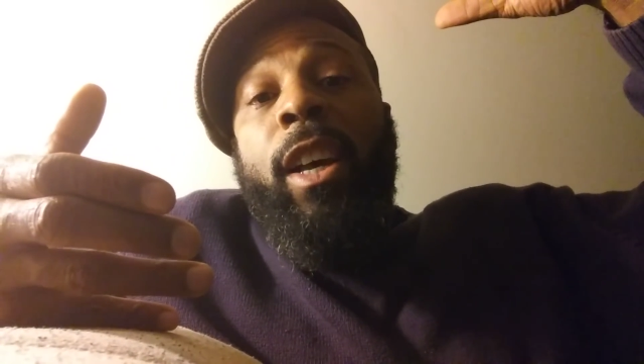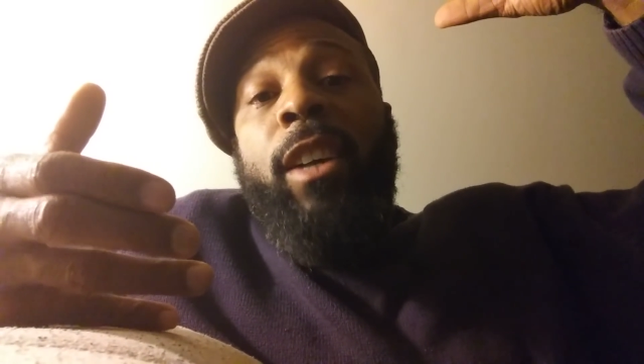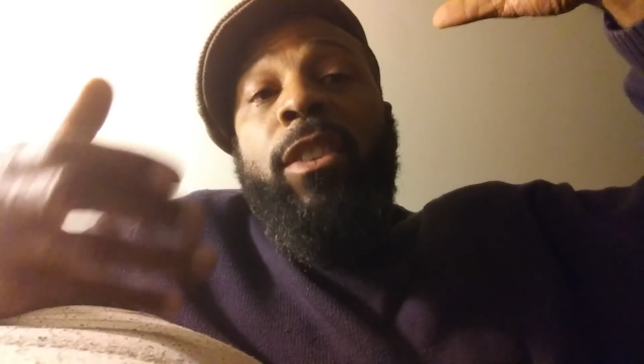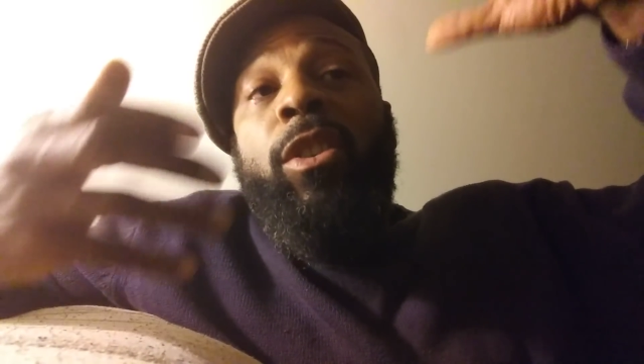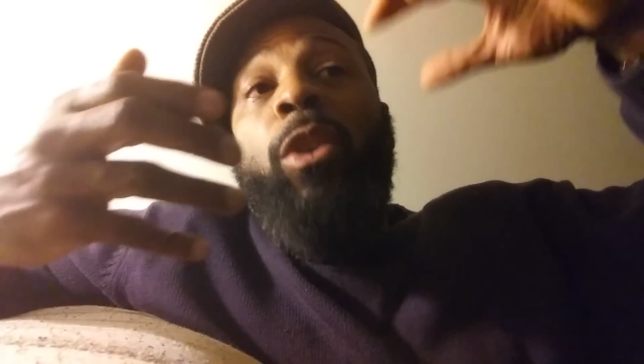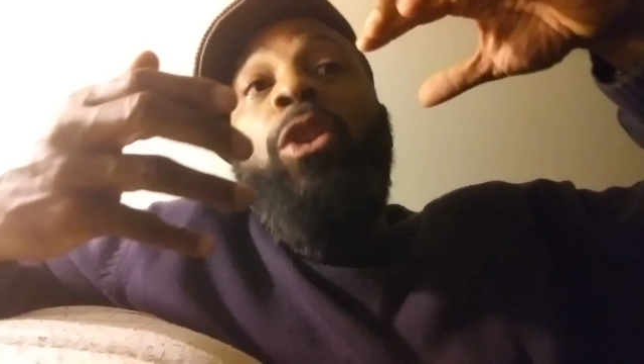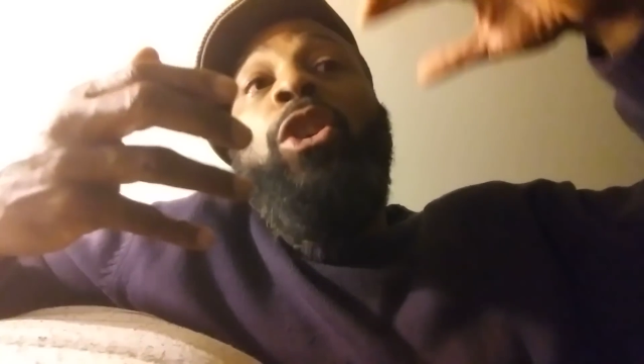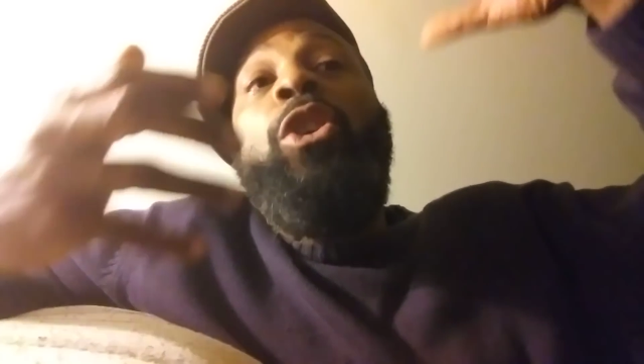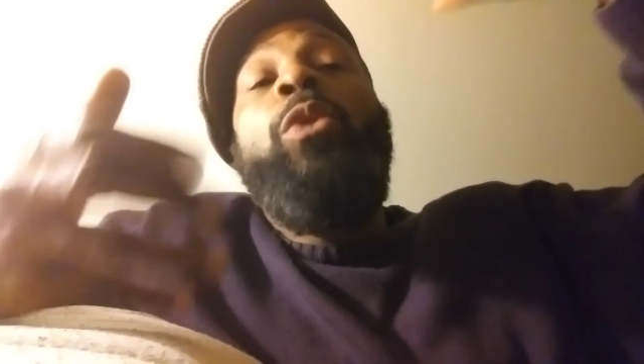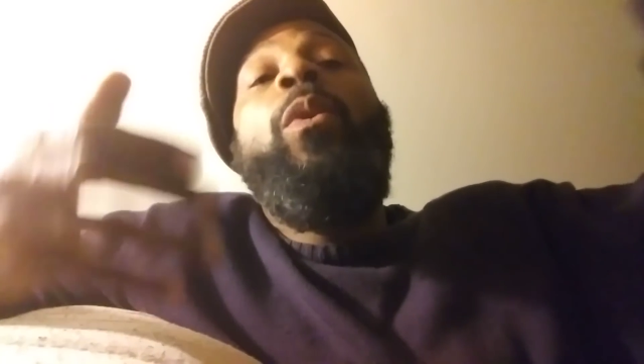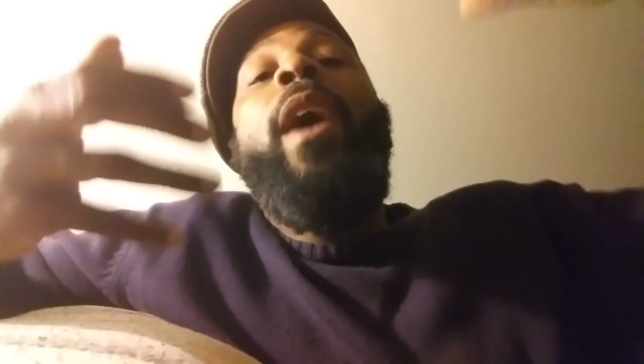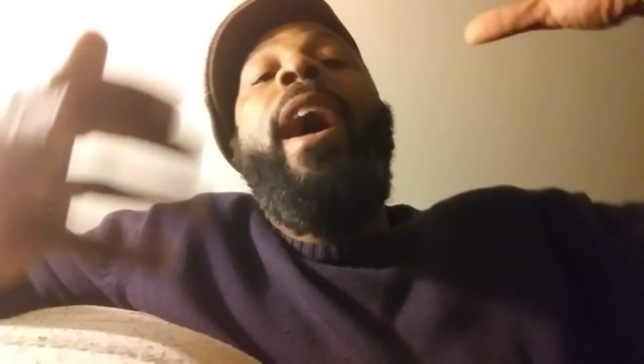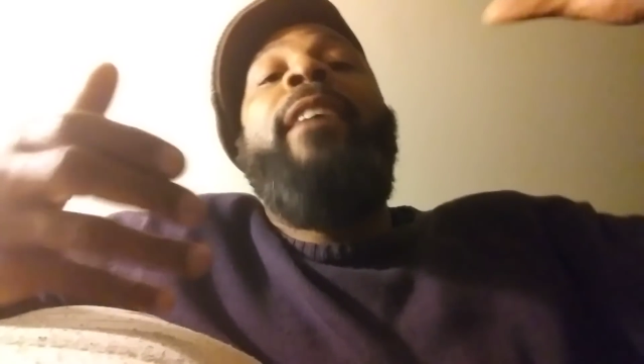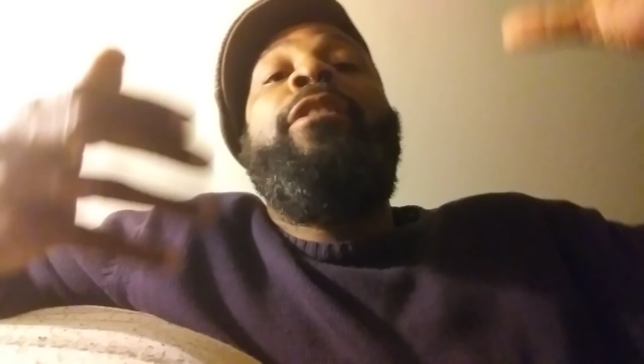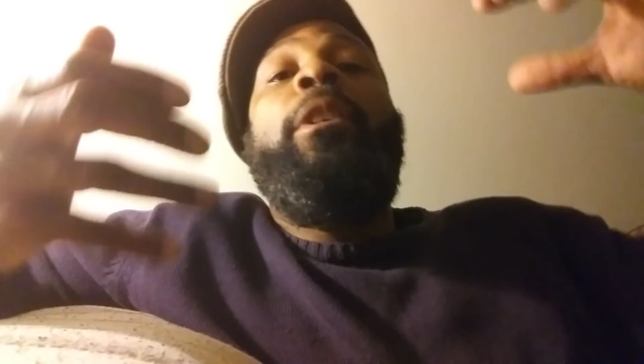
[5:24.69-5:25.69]
So you
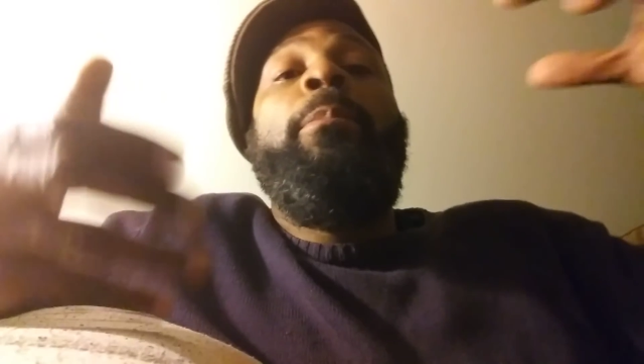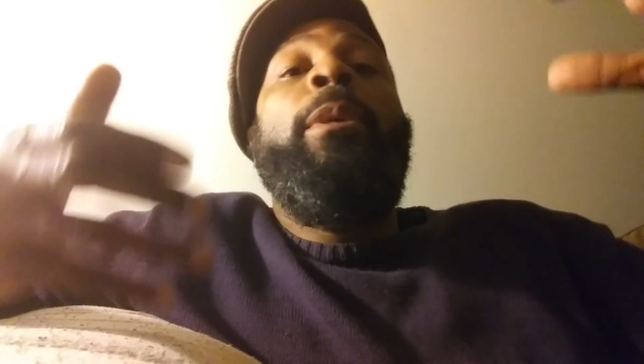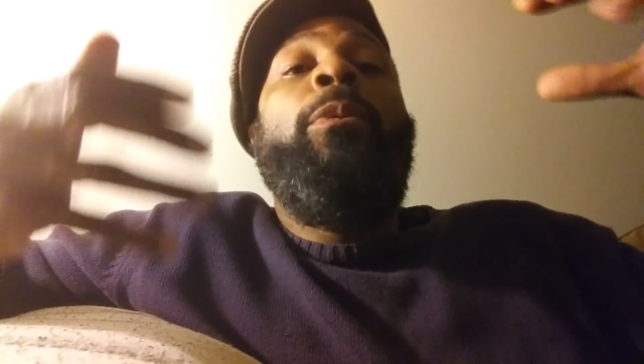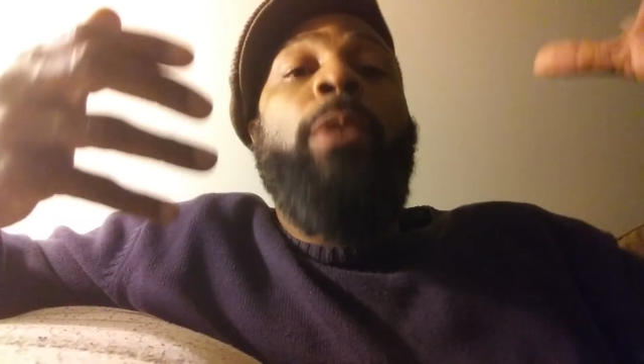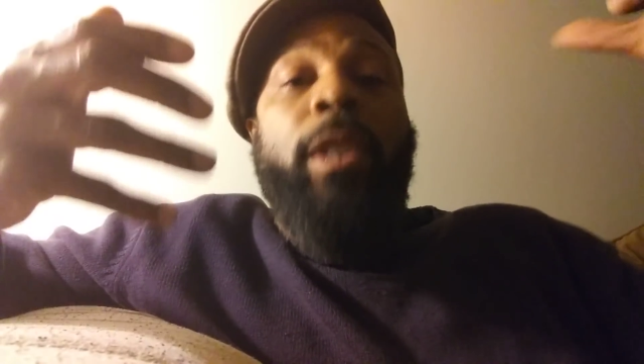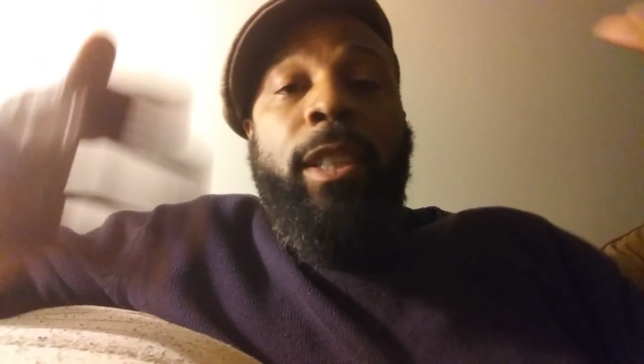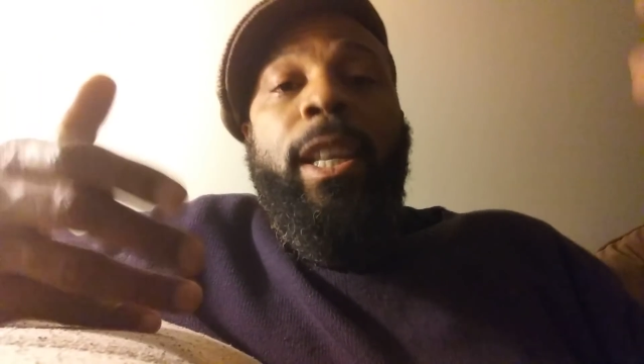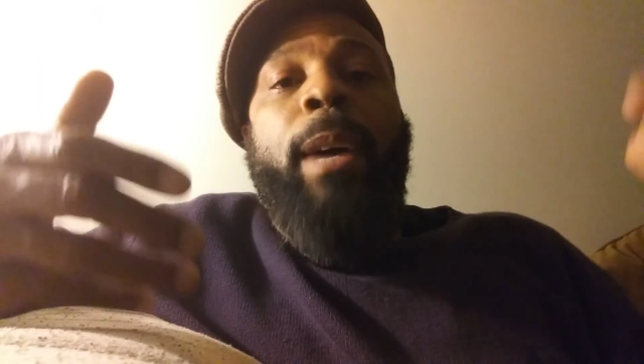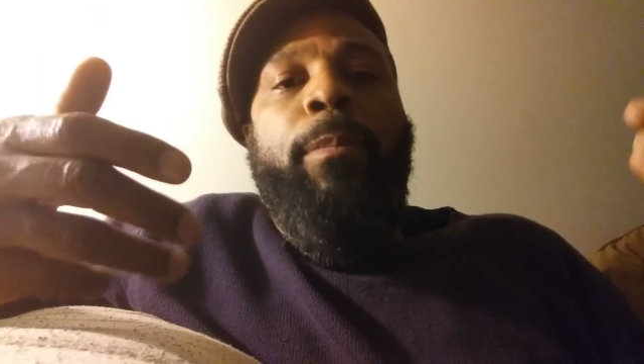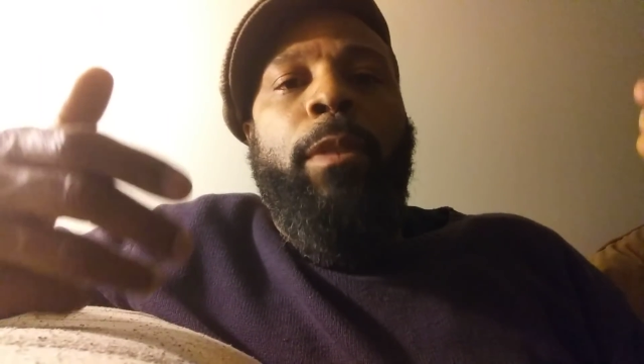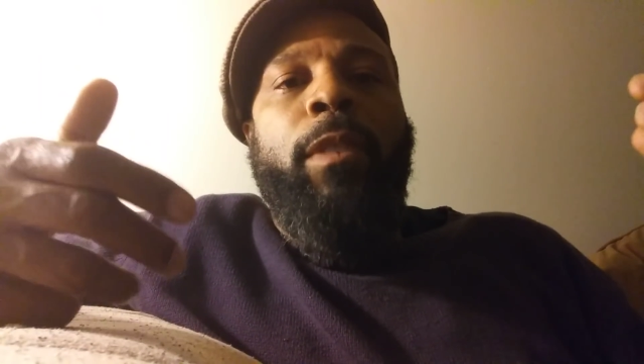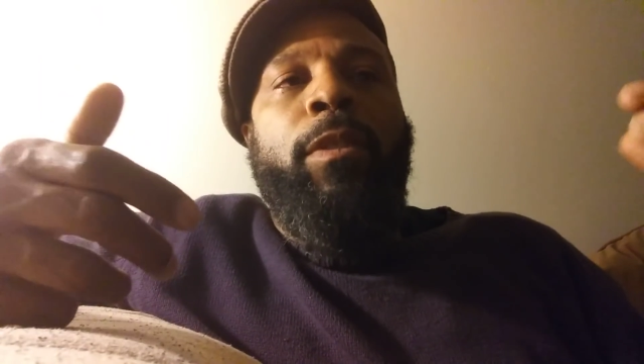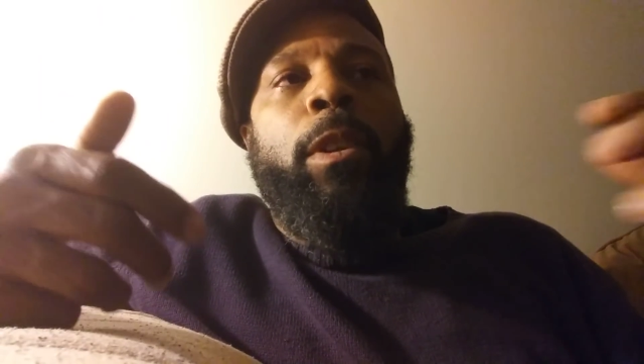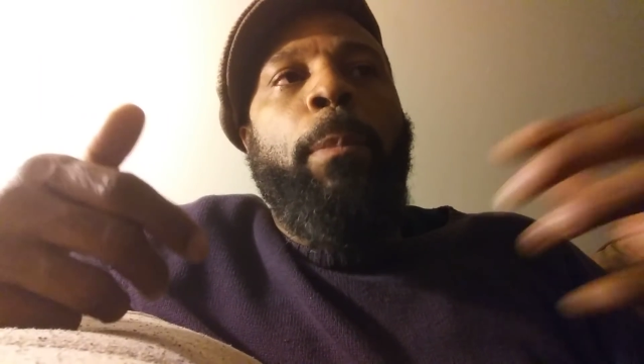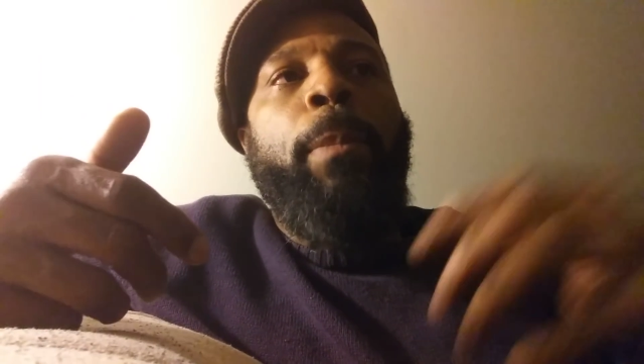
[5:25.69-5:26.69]
have to be
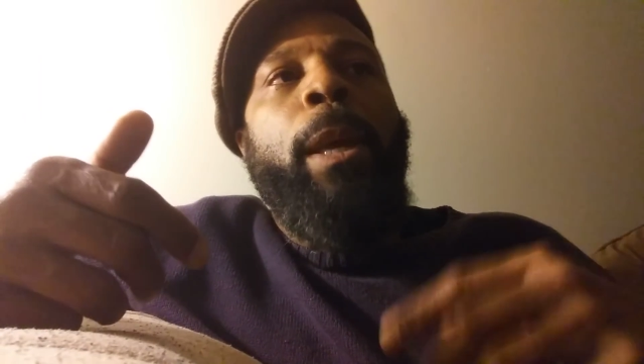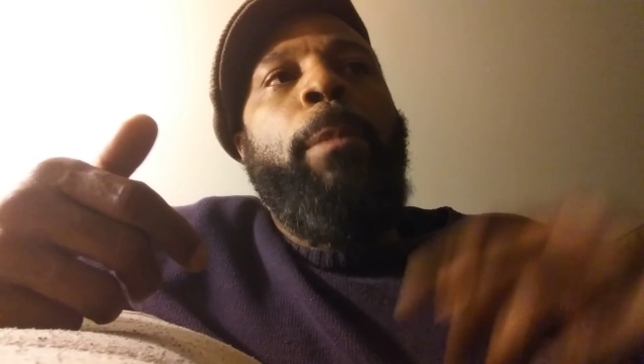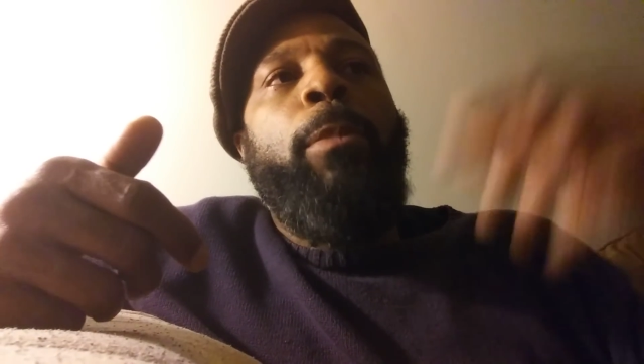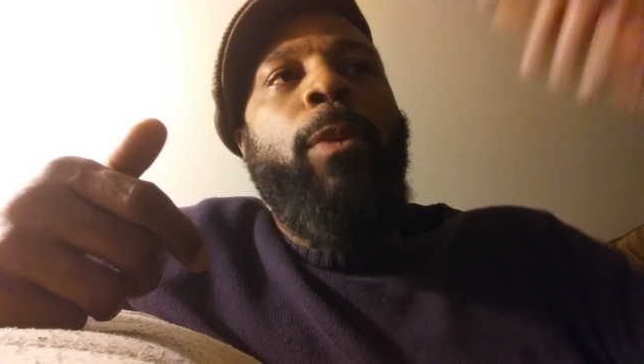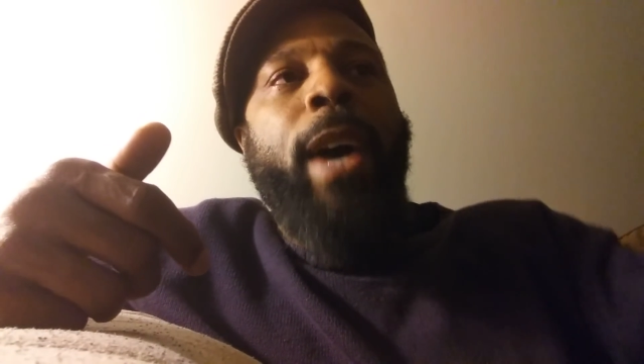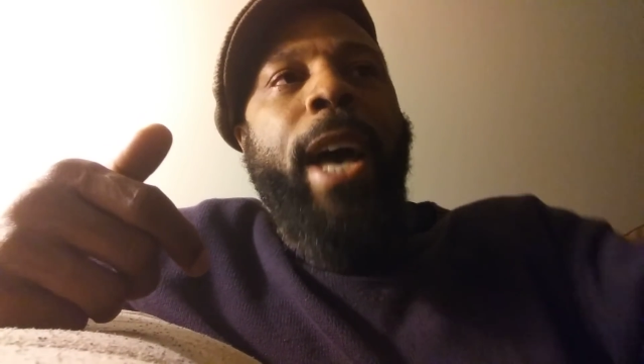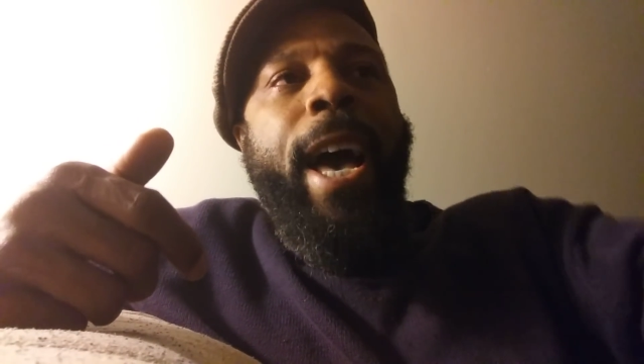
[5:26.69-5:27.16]
receptive to people